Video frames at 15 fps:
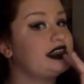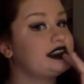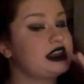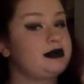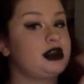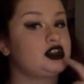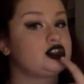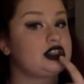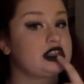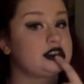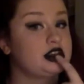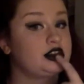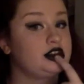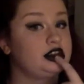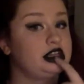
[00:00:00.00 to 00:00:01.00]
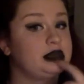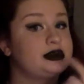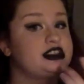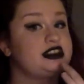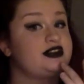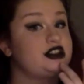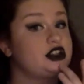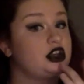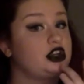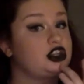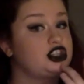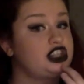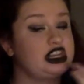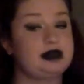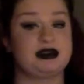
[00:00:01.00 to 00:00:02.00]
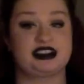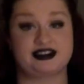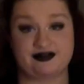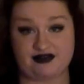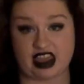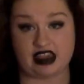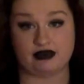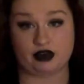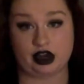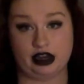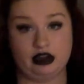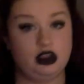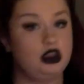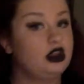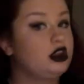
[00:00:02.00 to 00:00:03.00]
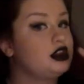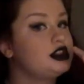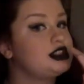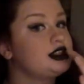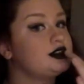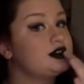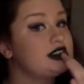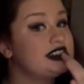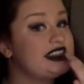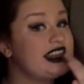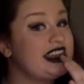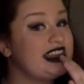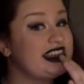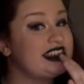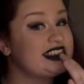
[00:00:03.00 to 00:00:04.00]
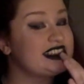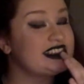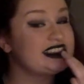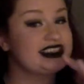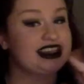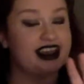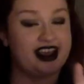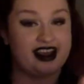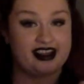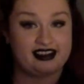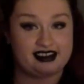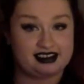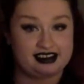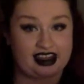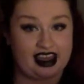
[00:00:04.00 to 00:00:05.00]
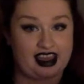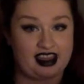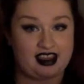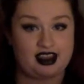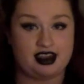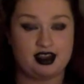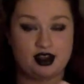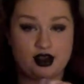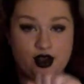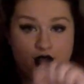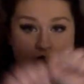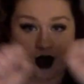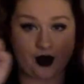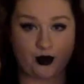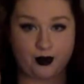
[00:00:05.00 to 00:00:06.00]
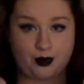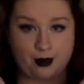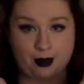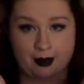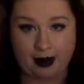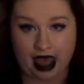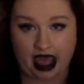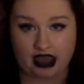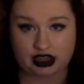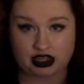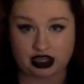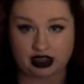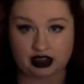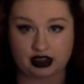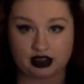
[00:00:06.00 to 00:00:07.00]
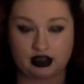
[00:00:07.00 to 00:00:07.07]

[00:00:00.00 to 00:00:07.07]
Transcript: And make sure that's on your lip, because if it's on your chin, it means favorite. So, taste like magic.